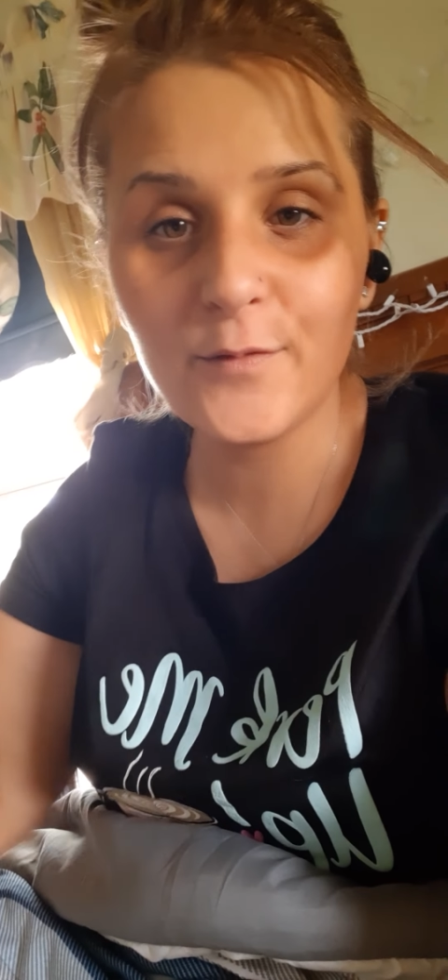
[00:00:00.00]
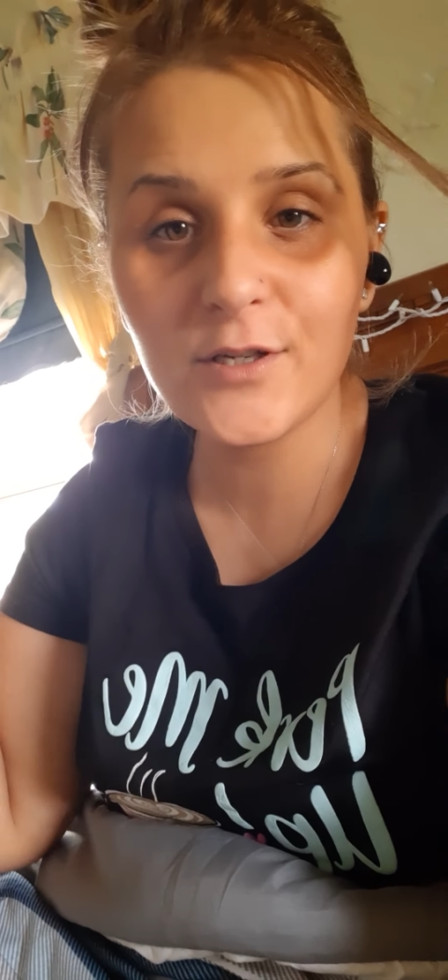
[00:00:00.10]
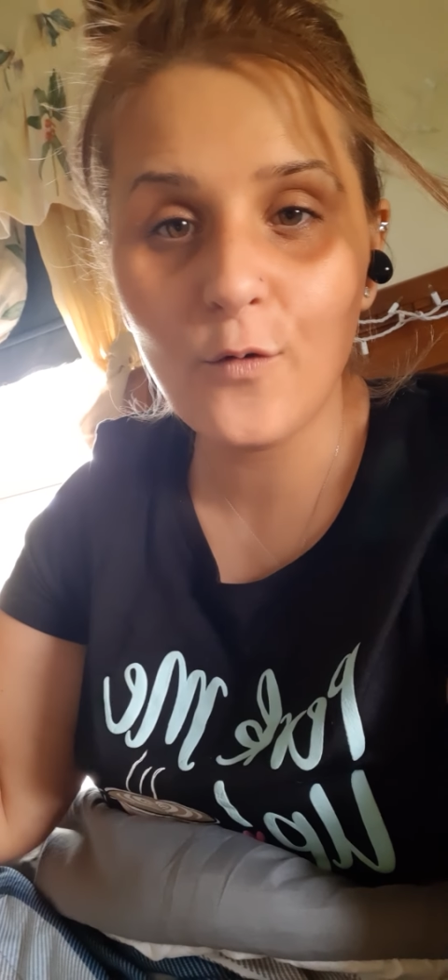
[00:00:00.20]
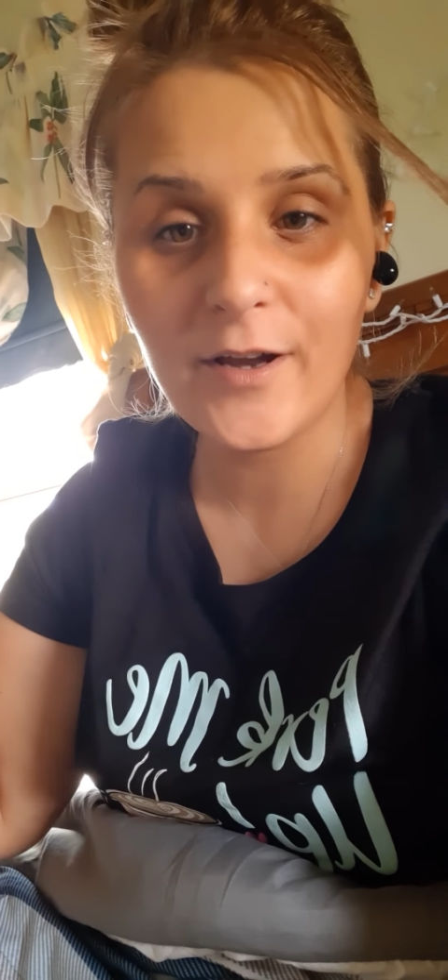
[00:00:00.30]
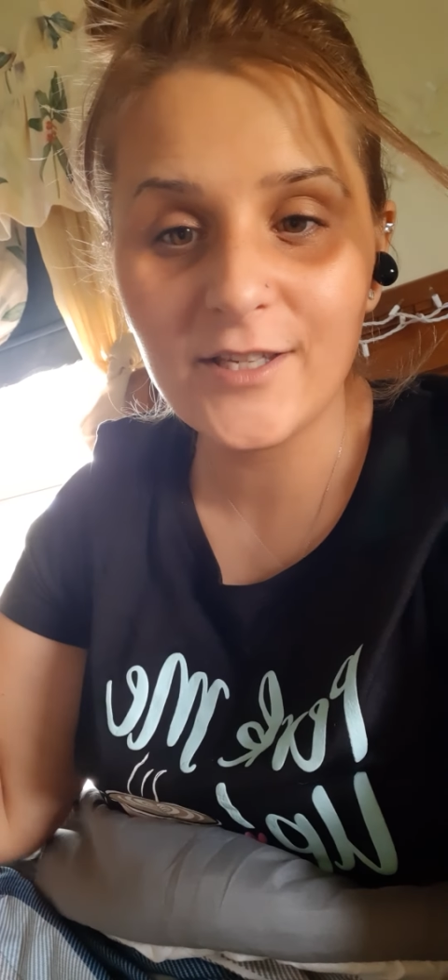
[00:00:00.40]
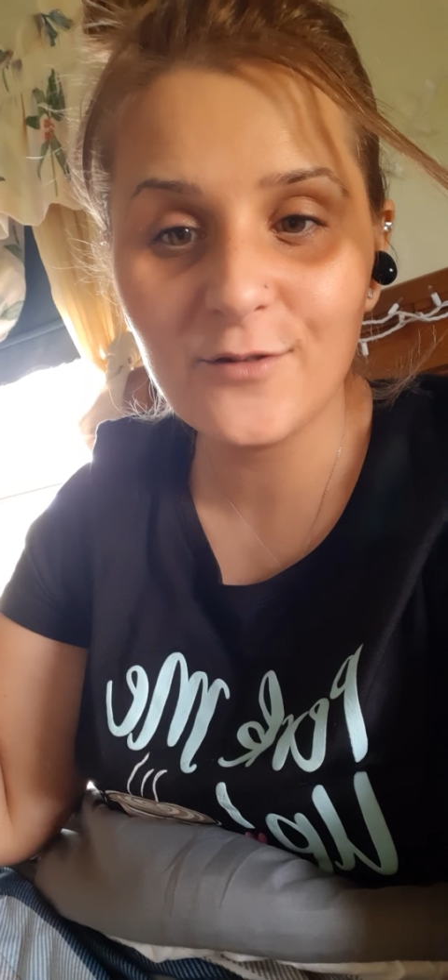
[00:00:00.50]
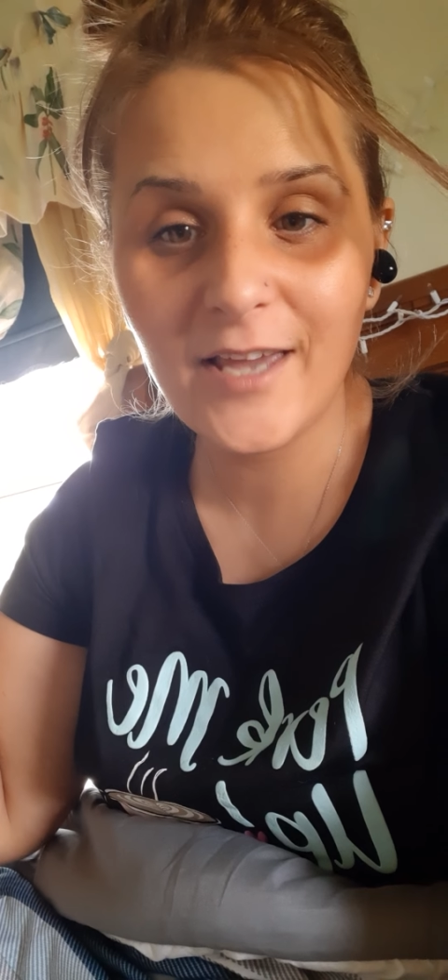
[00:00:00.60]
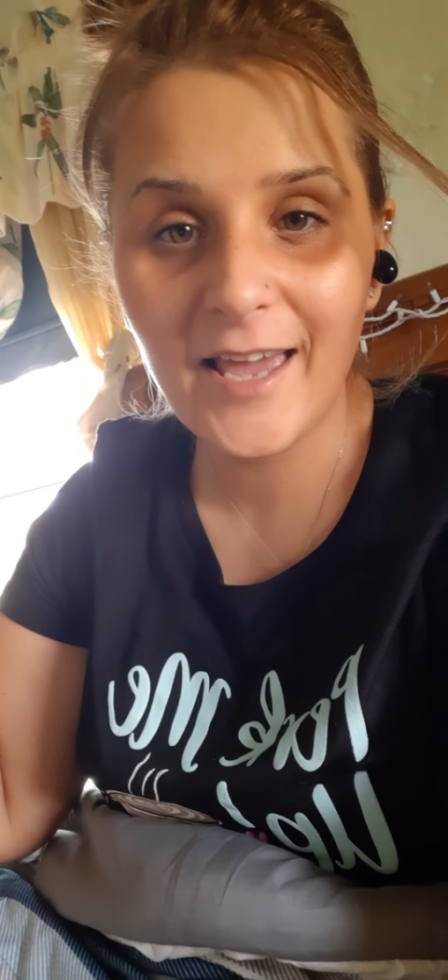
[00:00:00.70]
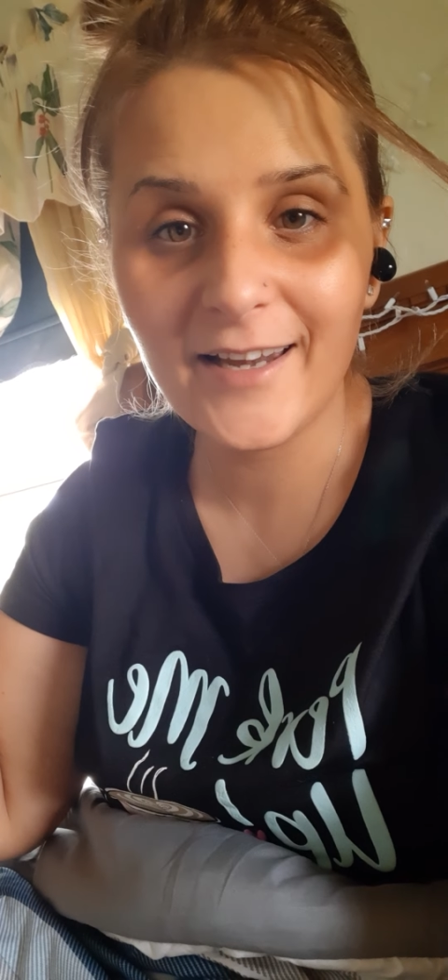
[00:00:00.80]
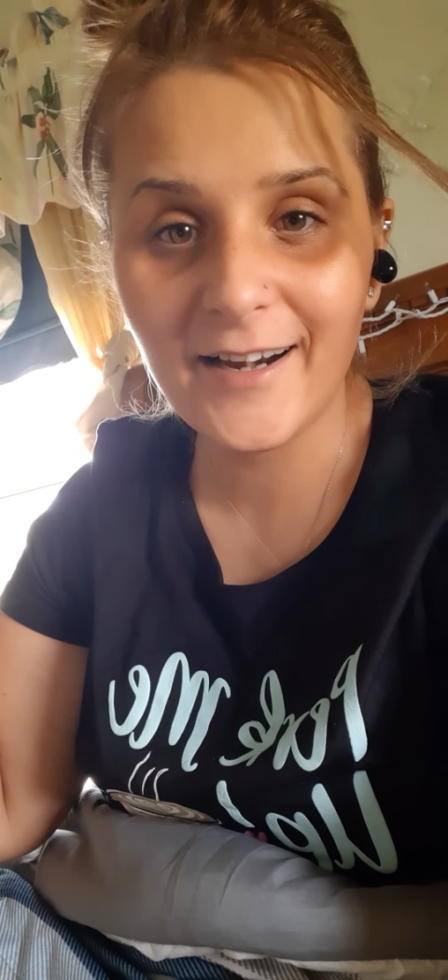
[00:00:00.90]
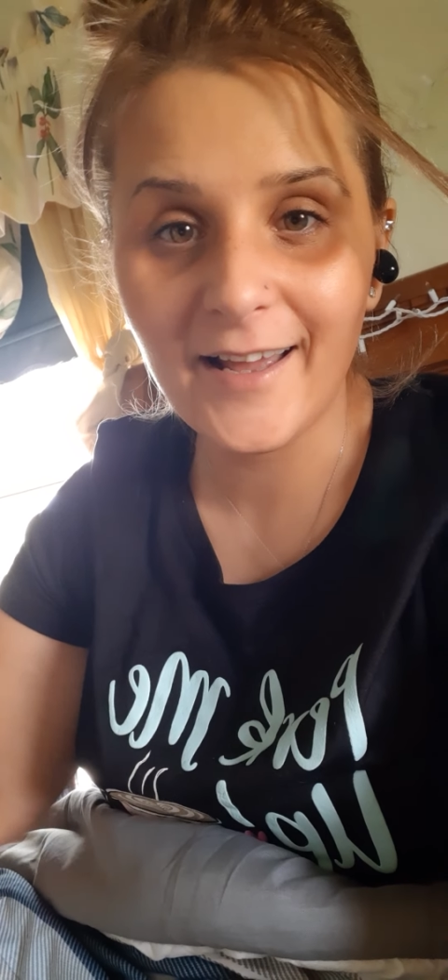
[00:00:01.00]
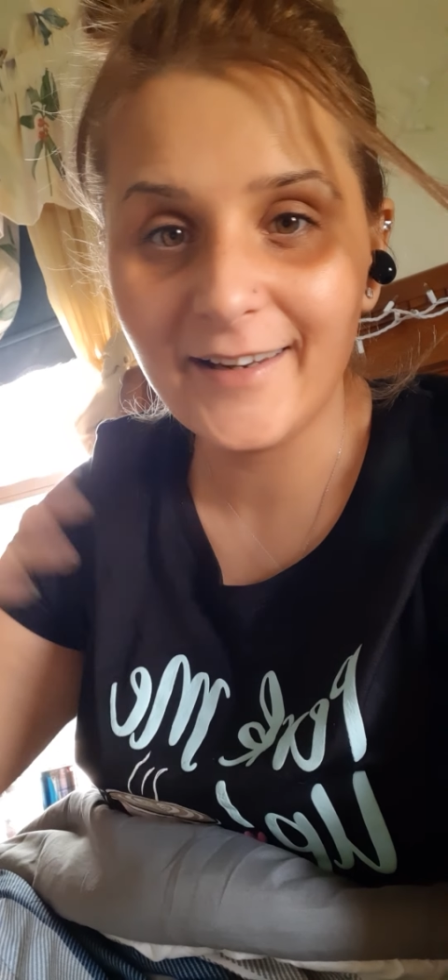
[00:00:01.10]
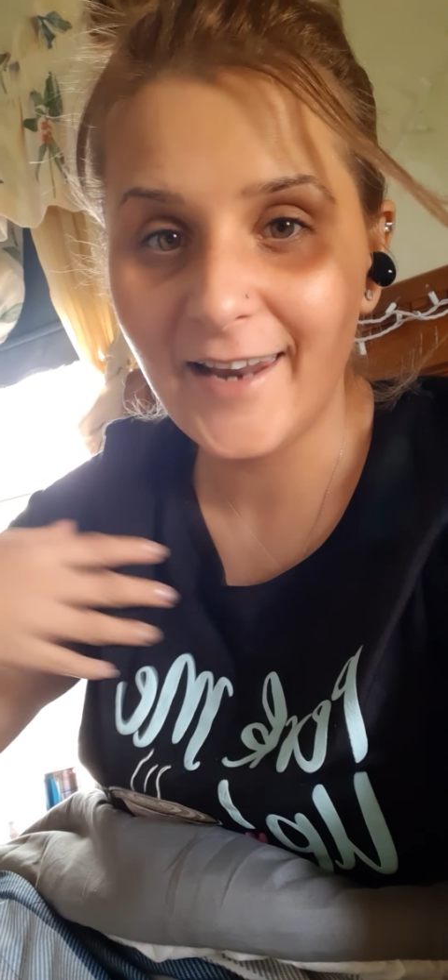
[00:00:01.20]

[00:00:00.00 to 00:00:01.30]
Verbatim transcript: was going to canada